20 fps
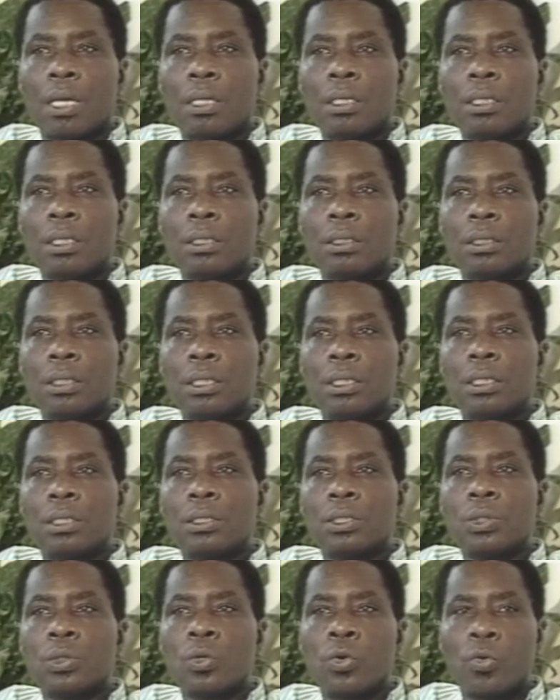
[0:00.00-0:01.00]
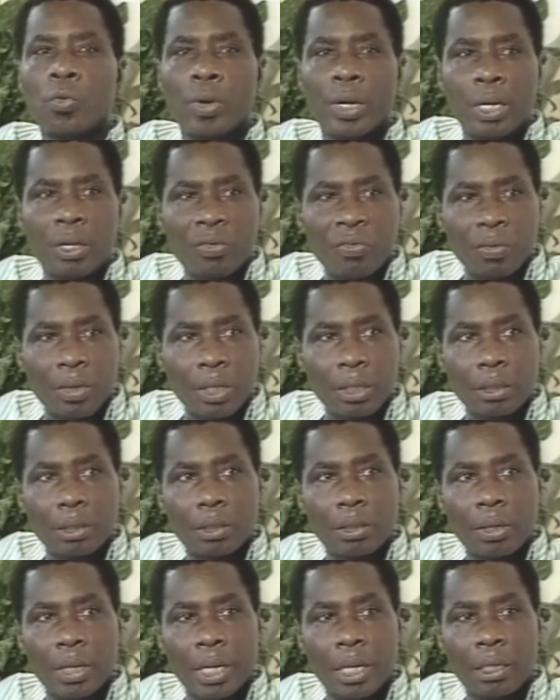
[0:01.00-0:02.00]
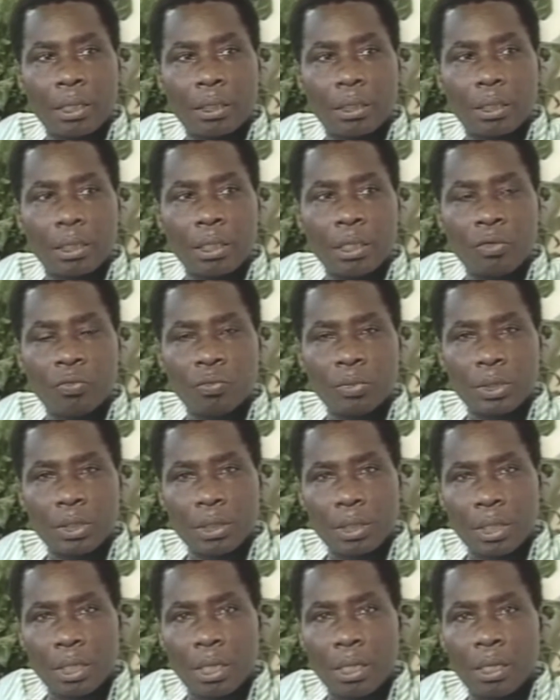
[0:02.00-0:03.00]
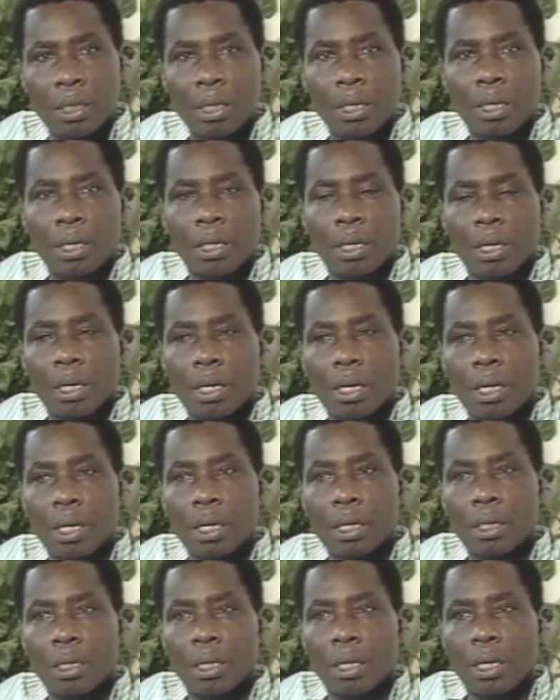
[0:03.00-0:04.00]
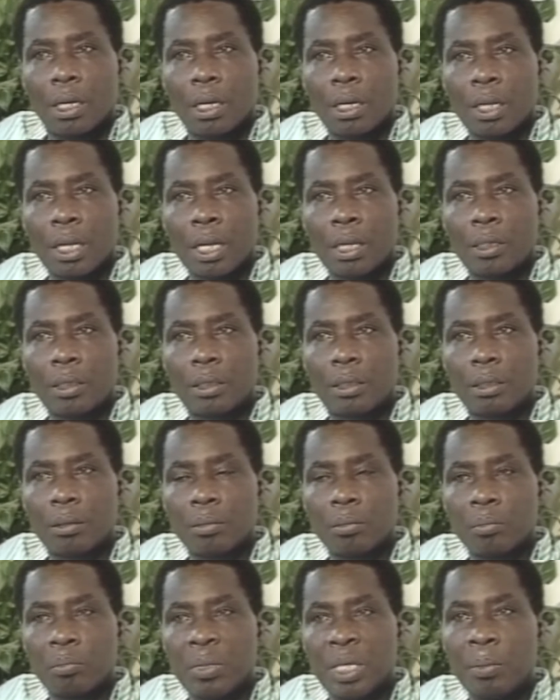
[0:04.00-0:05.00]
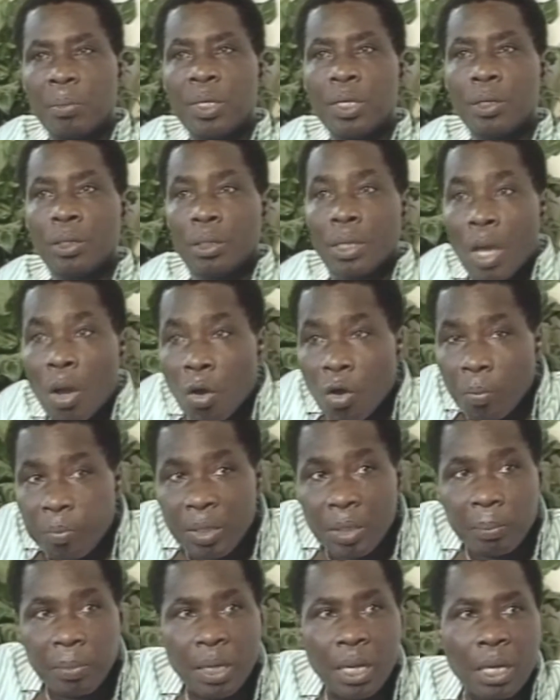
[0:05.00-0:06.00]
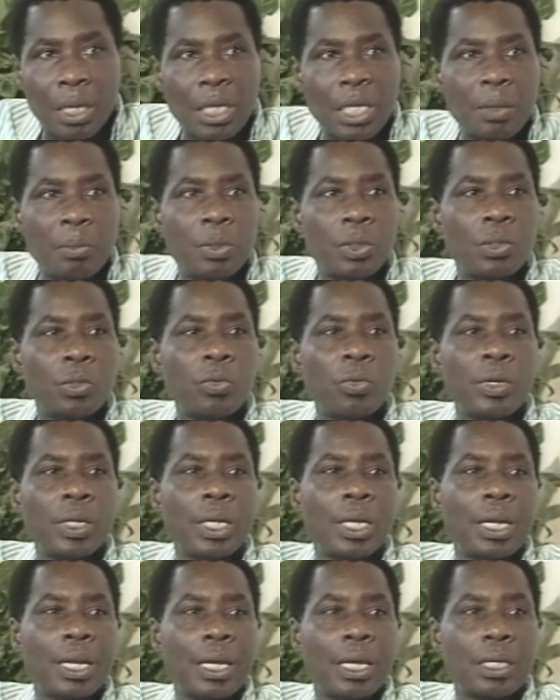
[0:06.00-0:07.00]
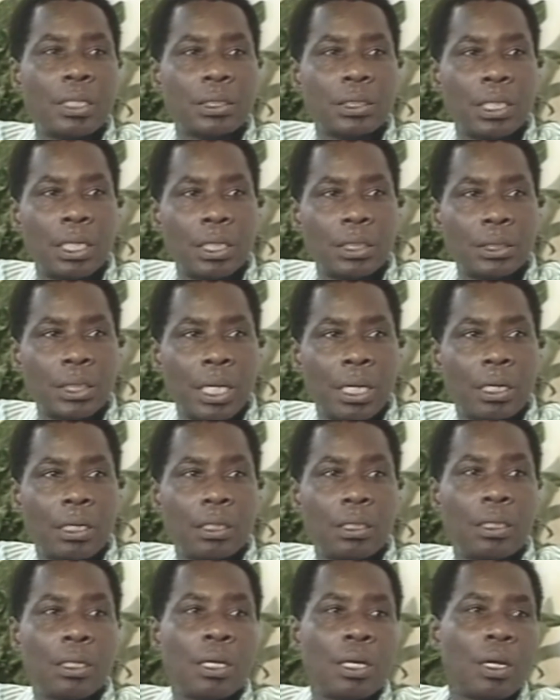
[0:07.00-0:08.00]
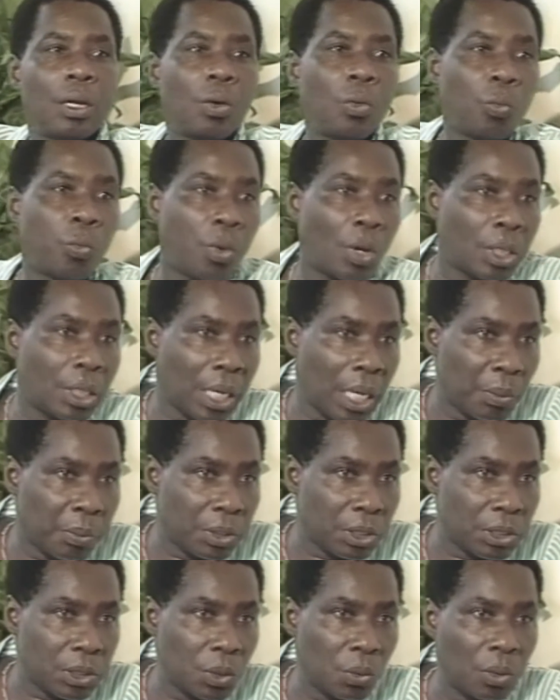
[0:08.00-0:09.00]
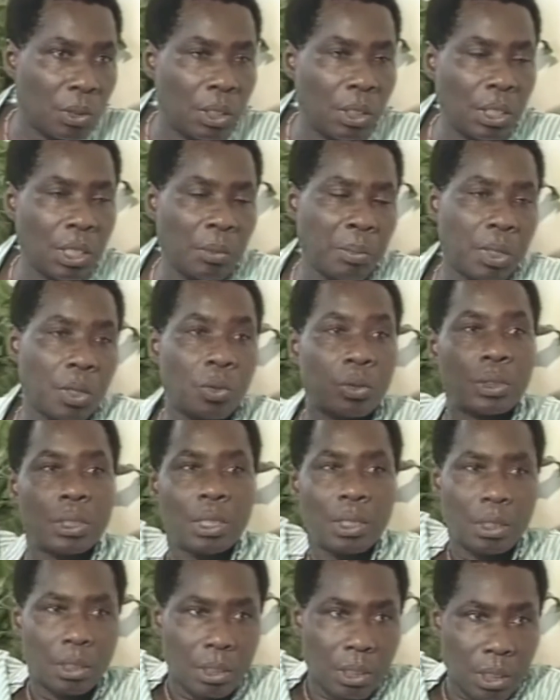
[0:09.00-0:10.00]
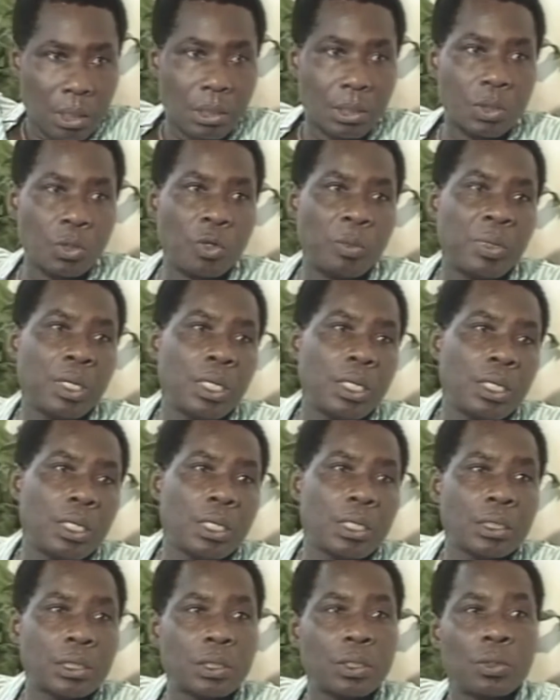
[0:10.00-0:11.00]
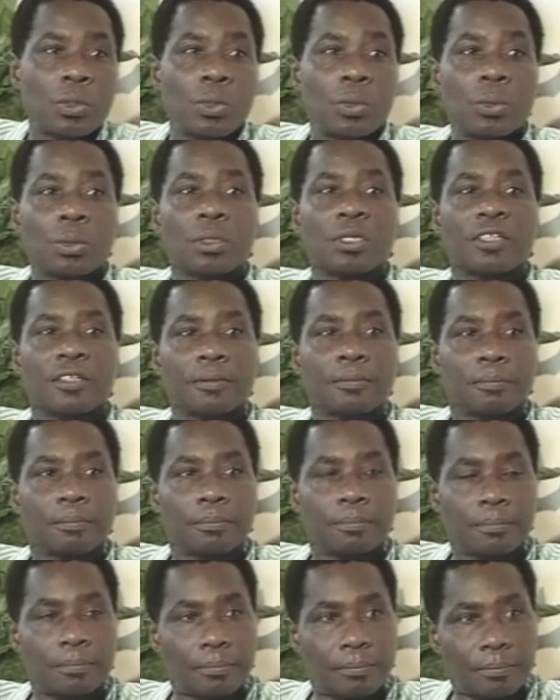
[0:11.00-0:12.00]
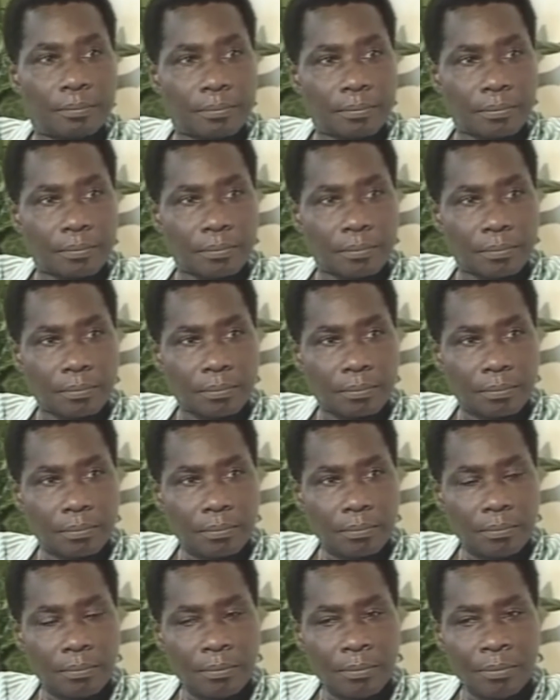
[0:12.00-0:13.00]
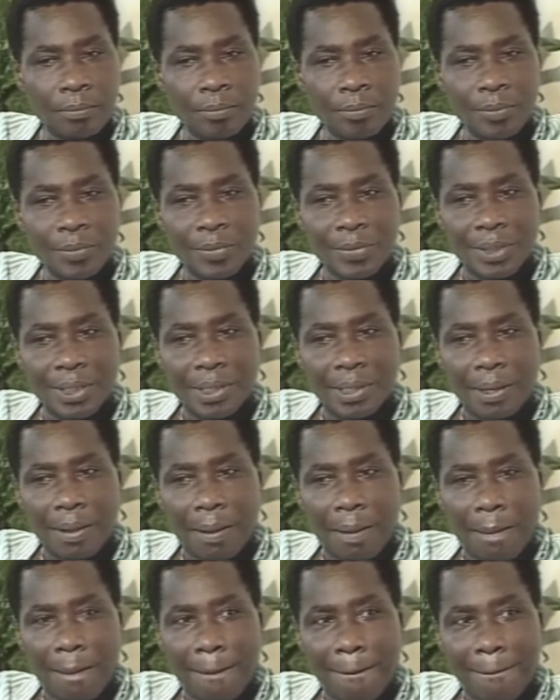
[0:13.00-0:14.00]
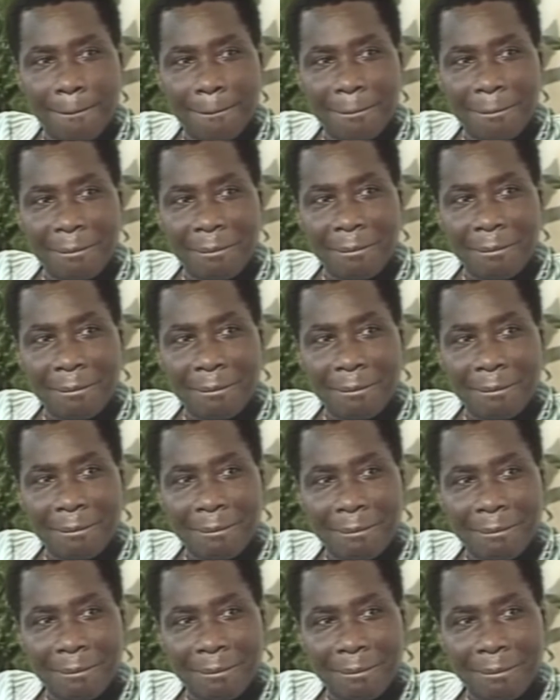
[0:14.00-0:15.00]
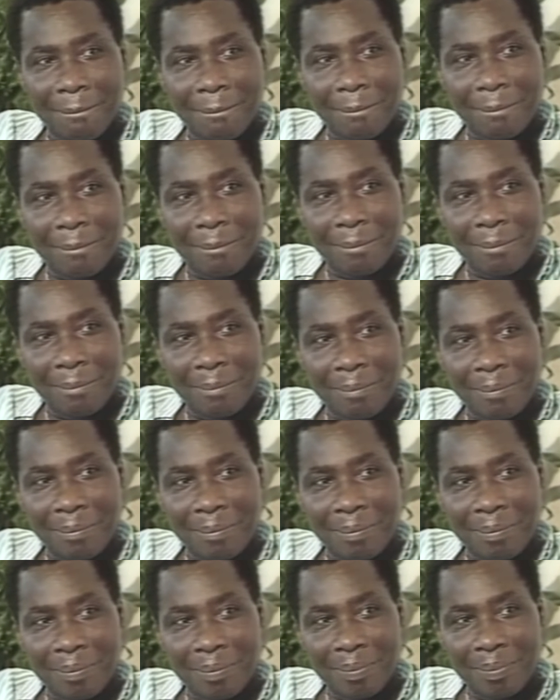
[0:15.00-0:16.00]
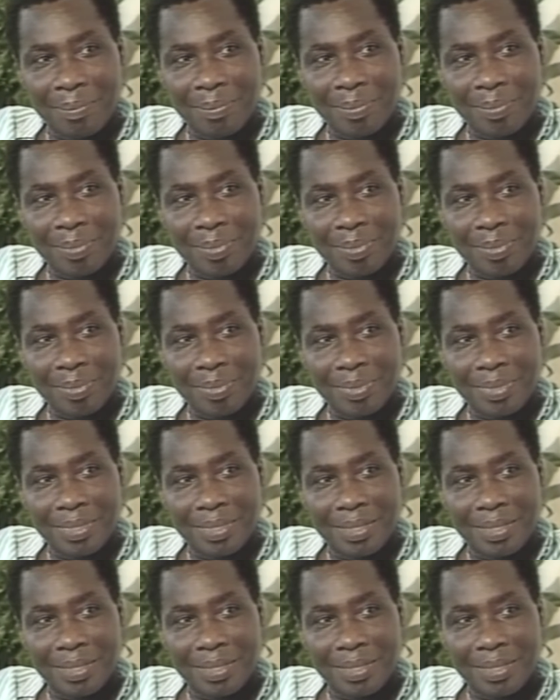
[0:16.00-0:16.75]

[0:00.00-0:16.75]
It is so relevant, right? Even today, right? That maybe now people are able to realize exactly what I was talking about so many years ago. The other tune, The Slipper, did not look like a typical competition type tune.